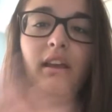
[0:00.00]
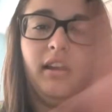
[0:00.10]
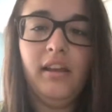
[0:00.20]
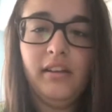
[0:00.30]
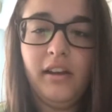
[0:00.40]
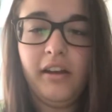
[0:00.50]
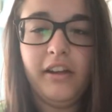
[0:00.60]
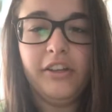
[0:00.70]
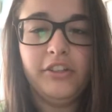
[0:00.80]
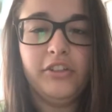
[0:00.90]
Hey
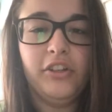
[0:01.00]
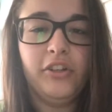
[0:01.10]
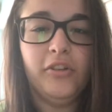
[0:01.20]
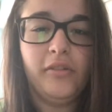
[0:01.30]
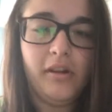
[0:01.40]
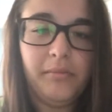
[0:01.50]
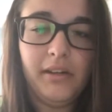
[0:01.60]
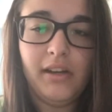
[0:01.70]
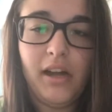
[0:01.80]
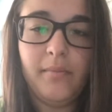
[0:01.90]
guys, so
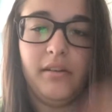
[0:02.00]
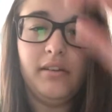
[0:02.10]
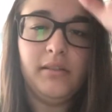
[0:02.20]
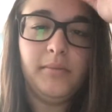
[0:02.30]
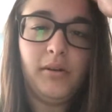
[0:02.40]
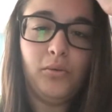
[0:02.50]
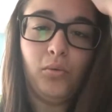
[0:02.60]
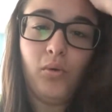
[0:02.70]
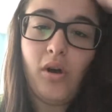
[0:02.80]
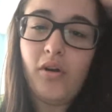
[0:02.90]
update time, it is about
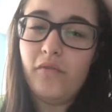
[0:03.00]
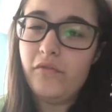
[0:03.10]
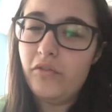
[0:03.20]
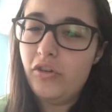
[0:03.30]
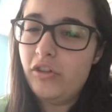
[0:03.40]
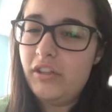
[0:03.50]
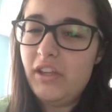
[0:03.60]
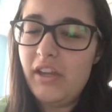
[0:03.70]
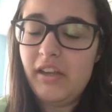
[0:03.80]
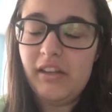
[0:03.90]

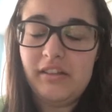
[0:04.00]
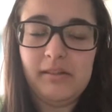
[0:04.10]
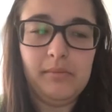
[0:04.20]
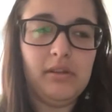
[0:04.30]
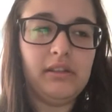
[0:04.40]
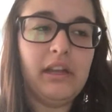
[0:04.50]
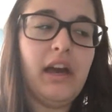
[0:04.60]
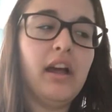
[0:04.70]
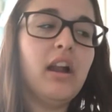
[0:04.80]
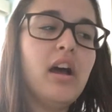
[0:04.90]
12:38, something like
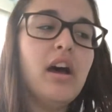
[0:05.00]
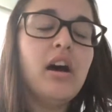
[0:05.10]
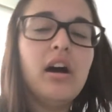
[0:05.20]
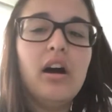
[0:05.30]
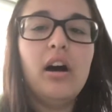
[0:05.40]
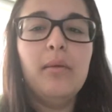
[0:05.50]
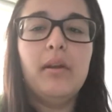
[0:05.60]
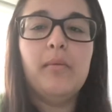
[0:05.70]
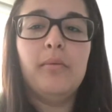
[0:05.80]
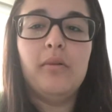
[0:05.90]
that, and
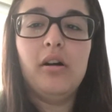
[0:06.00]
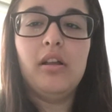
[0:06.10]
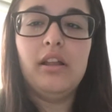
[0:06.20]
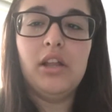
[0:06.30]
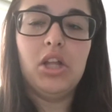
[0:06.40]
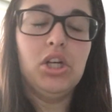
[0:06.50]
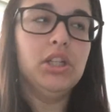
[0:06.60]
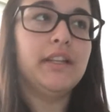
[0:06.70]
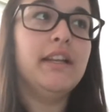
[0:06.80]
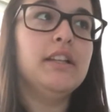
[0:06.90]
I'm
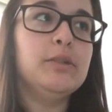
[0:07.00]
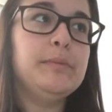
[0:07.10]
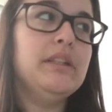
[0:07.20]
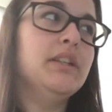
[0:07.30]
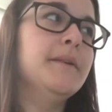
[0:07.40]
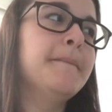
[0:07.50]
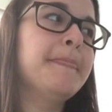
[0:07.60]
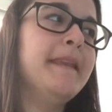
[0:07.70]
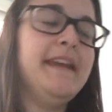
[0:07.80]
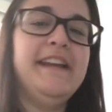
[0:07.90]
can't speak,
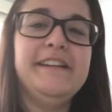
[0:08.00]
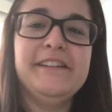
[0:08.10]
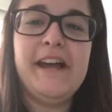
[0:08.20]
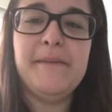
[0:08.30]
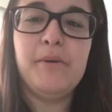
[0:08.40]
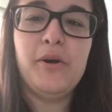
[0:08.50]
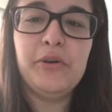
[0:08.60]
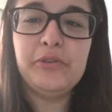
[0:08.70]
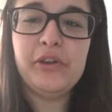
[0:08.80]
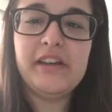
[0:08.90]
and I'm
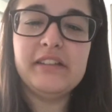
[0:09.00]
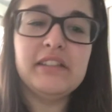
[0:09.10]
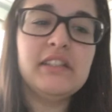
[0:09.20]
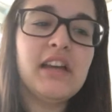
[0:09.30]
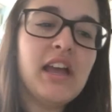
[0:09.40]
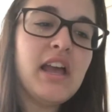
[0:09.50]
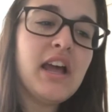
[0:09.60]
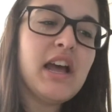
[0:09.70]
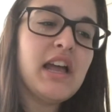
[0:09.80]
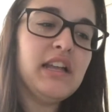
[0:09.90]
all dressed
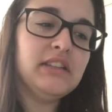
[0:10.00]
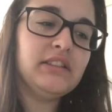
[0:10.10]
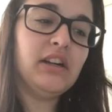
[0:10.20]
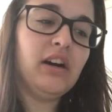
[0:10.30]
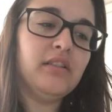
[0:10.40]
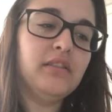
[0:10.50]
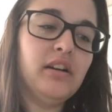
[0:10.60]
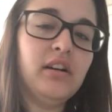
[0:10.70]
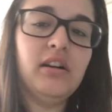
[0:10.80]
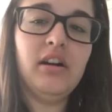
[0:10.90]
and stuff,
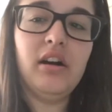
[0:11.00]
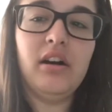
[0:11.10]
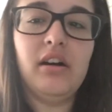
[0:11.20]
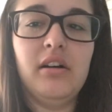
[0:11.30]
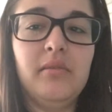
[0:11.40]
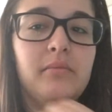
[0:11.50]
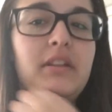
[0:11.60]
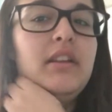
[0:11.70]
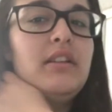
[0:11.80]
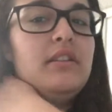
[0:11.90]

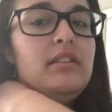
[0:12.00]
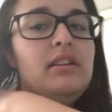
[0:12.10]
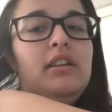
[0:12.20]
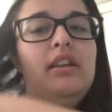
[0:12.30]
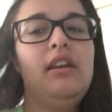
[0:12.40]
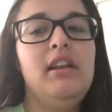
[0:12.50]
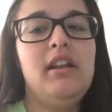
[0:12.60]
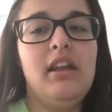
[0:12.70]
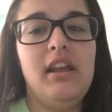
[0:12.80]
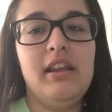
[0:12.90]
and
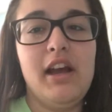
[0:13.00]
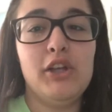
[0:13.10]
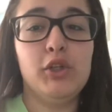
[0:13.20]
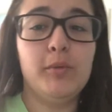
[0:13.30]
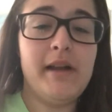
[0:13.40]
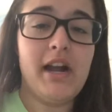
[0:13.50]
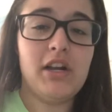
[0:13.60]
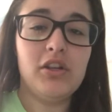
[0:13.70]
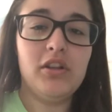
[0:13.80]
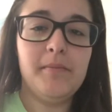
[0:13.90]
yeah, so I'm
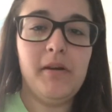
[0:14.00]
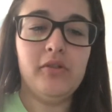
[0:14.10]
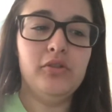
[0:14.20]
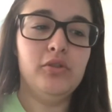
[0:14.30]
actually about